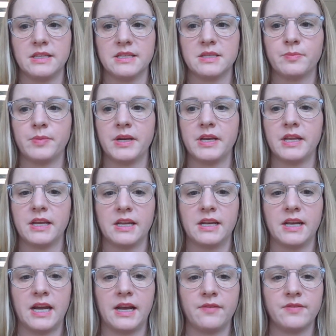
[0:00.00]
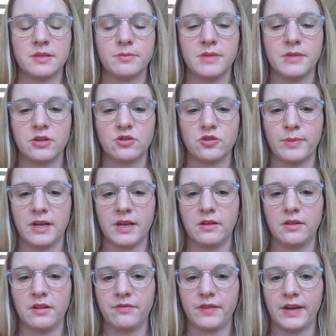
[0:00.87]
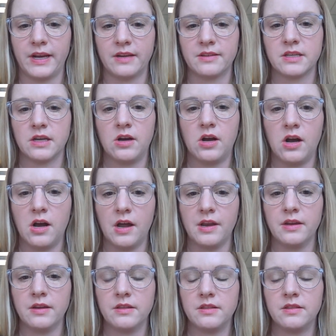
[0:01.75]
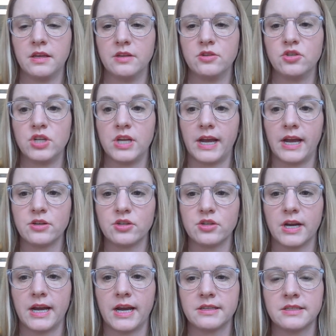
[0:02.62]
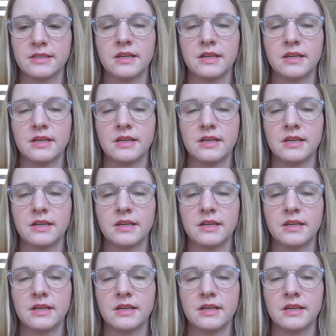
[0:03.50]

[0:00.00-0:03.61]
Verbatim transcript: but it can have some detrimental effects on the GI tract.